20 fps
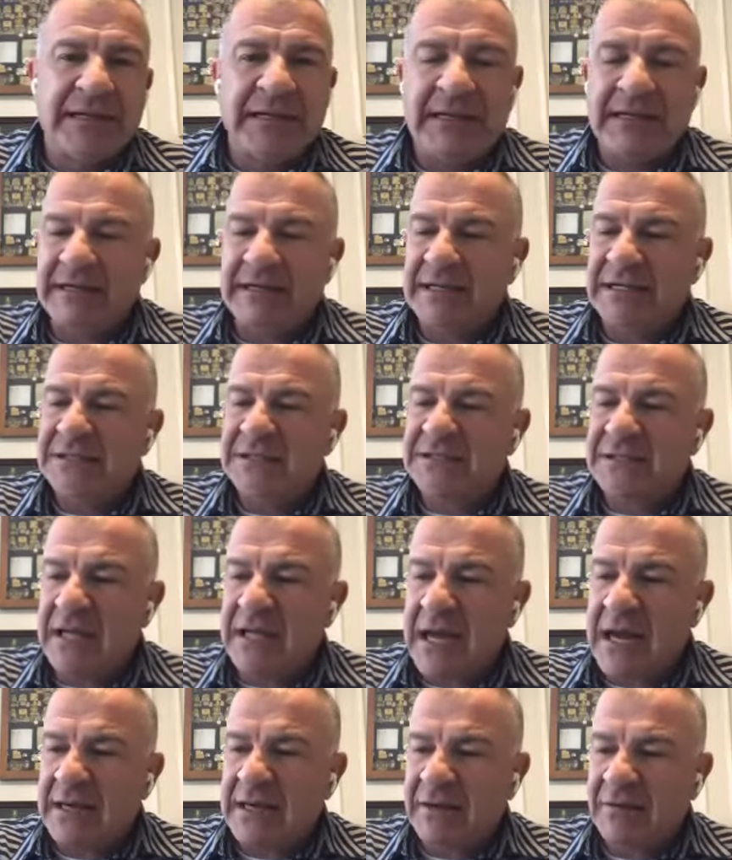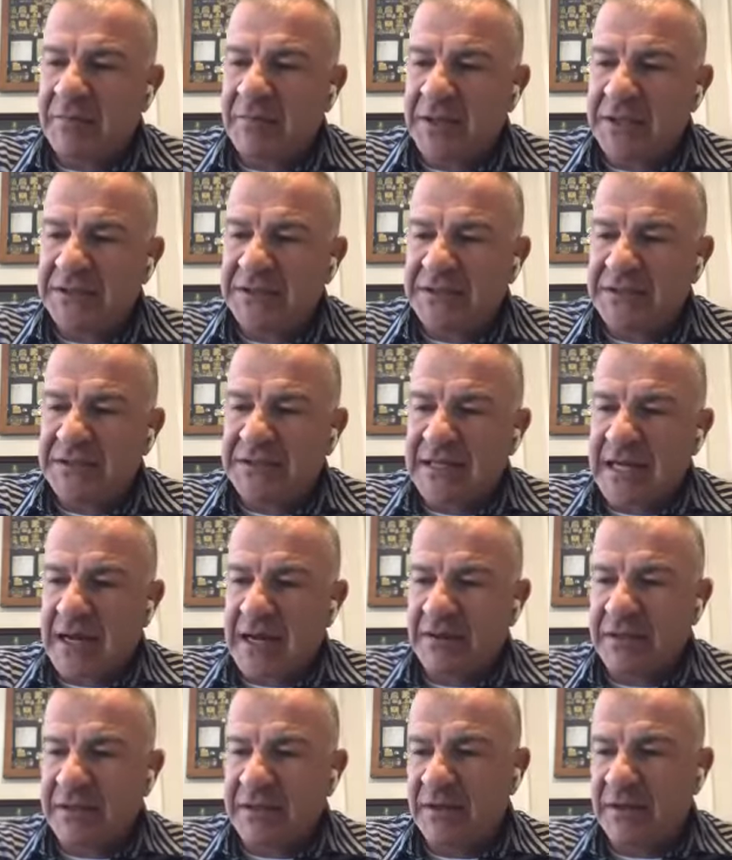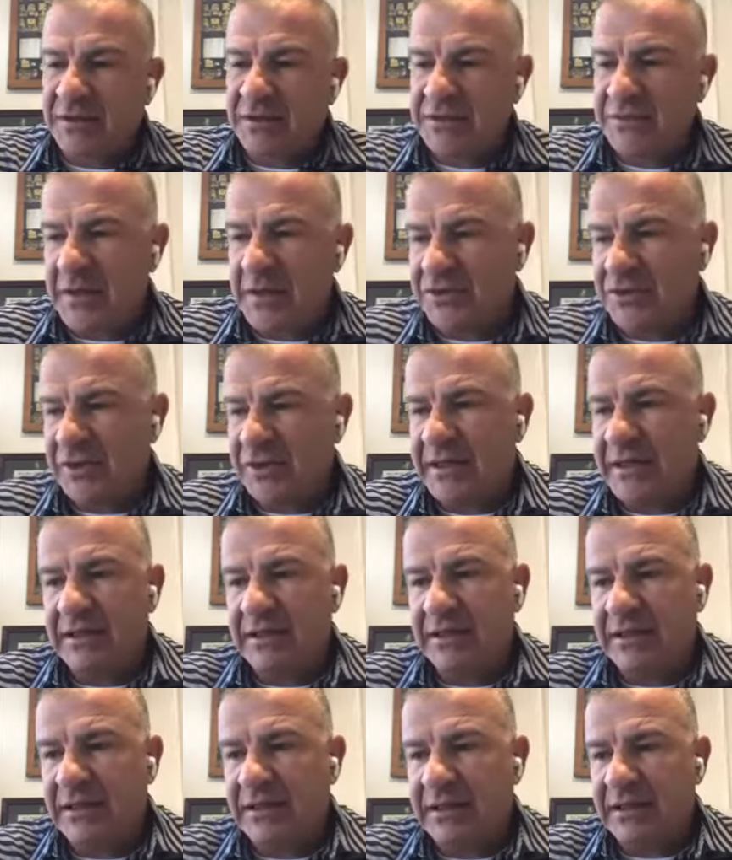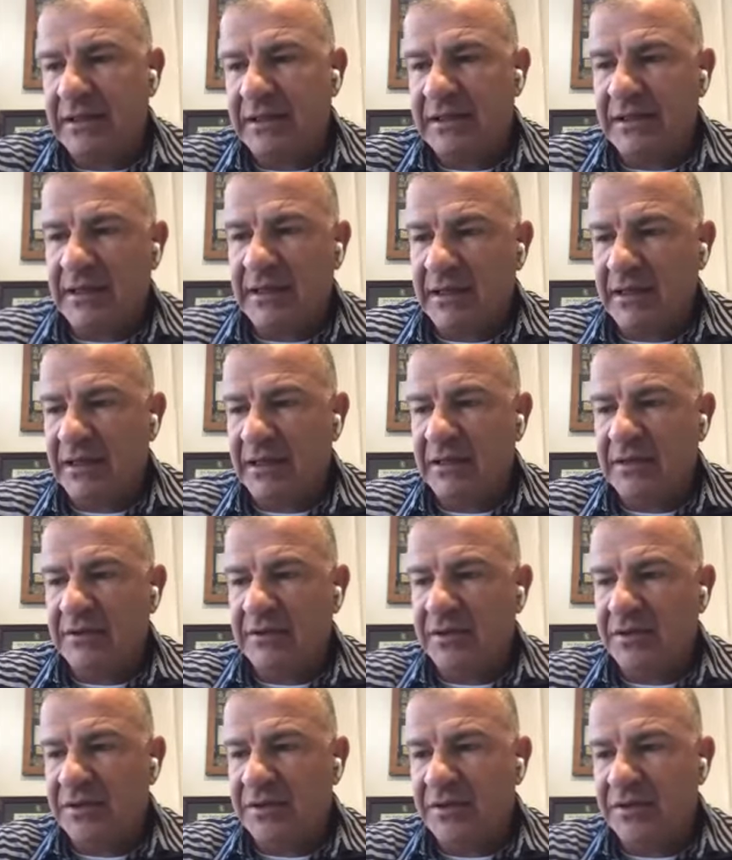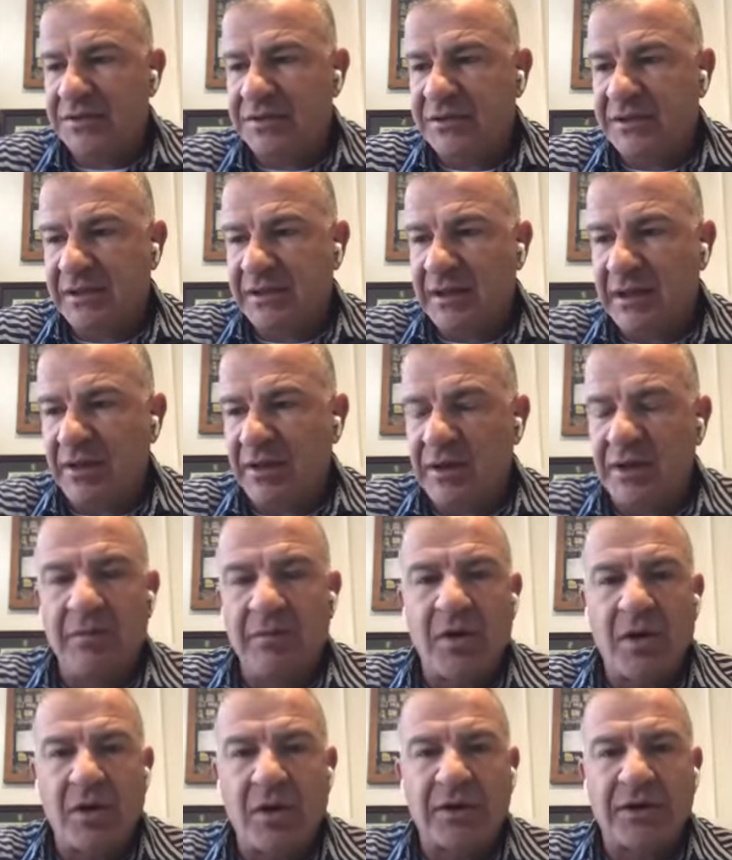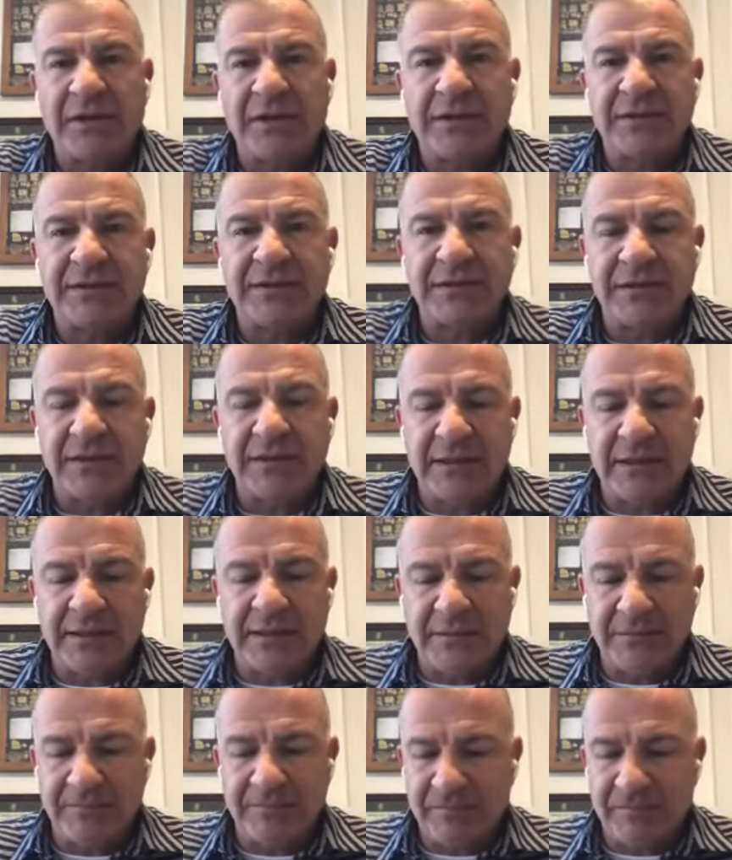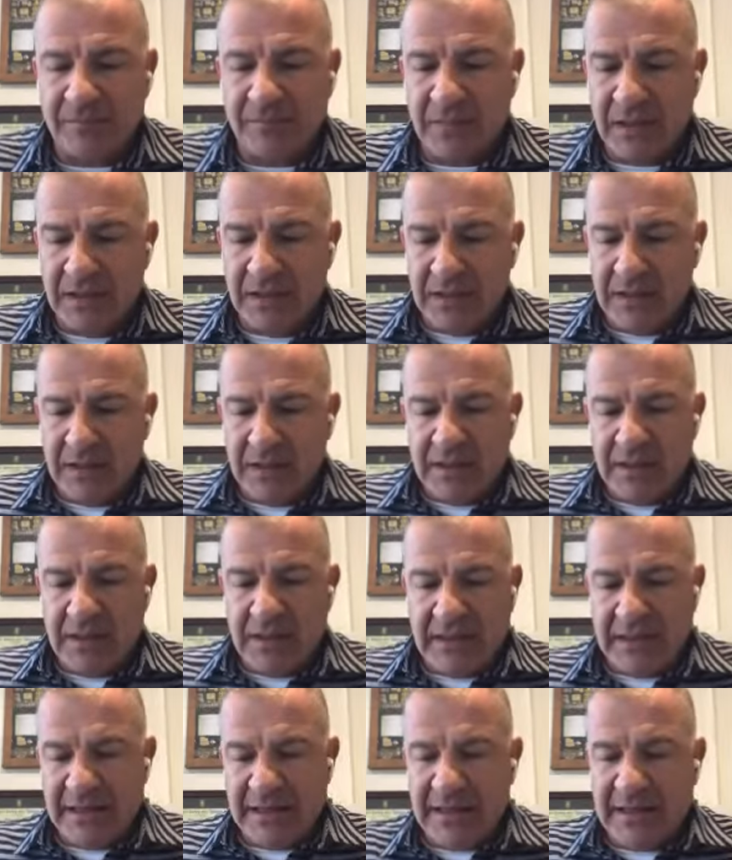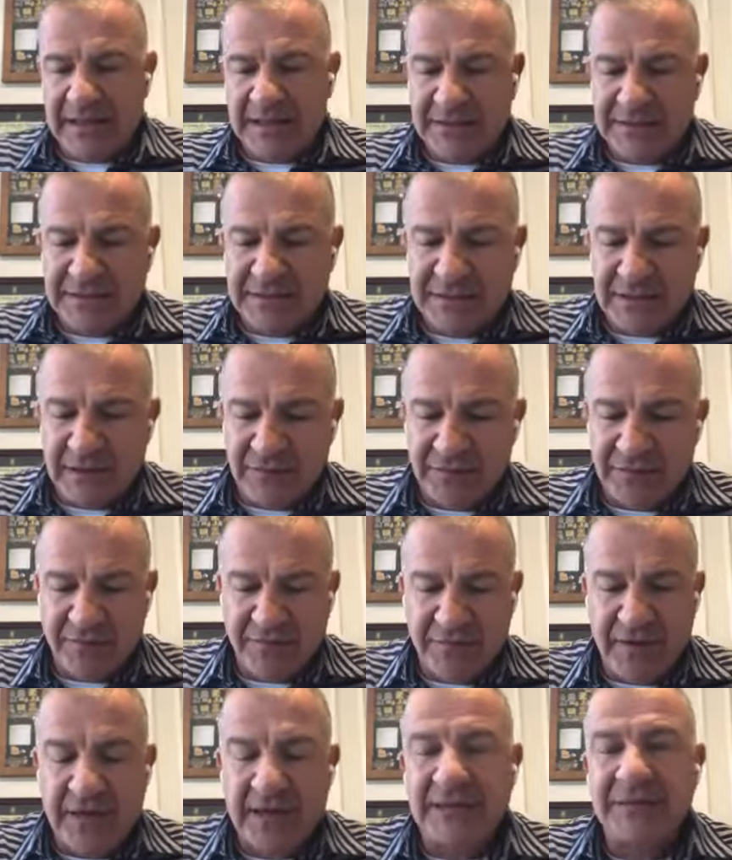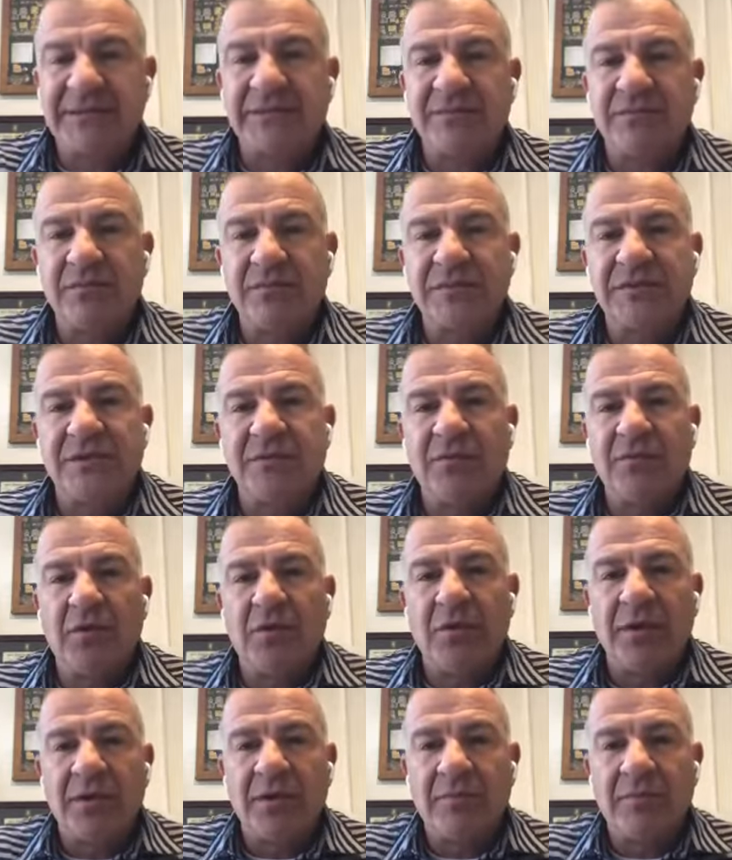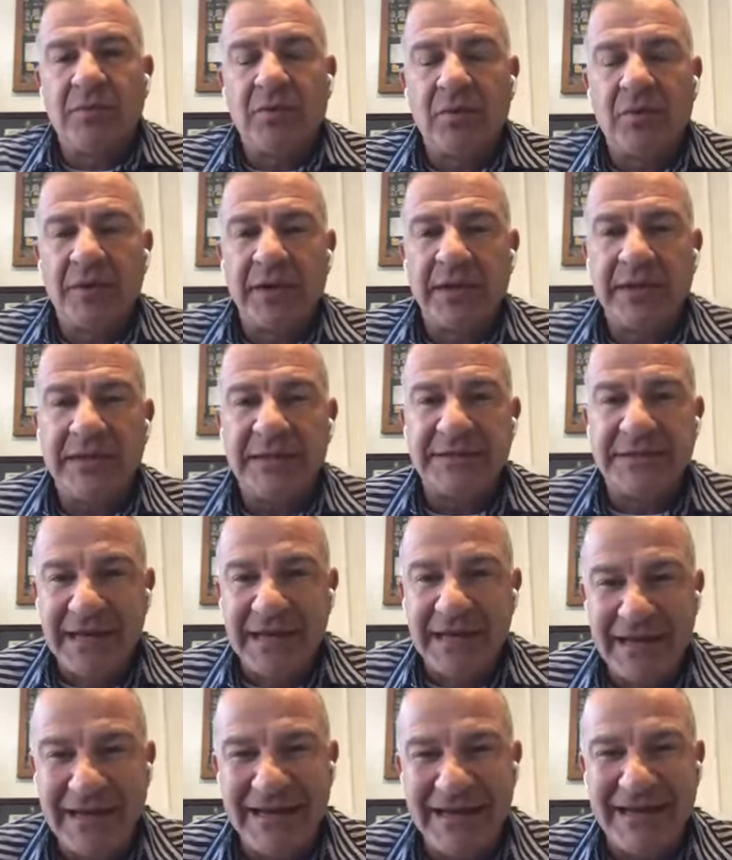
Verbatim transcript: In this line of business down here, especially in the uh, the Houston area market, um, it, it is tough to find some some loyal employees.